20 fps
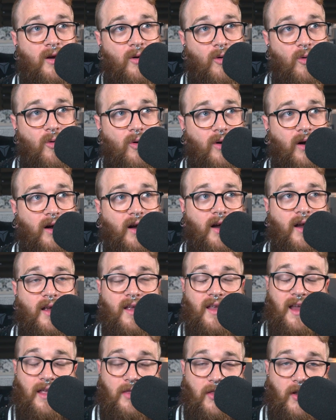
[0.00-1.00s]
or
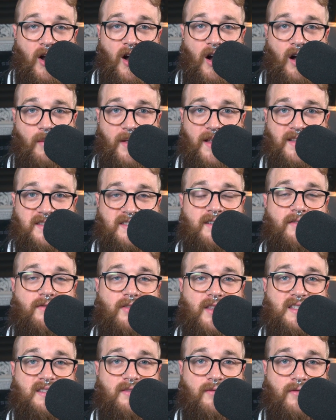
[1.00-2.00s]
in the comments of
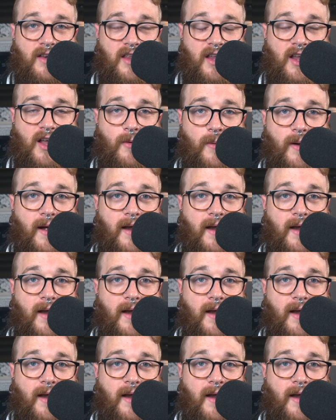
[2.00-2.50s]
this video.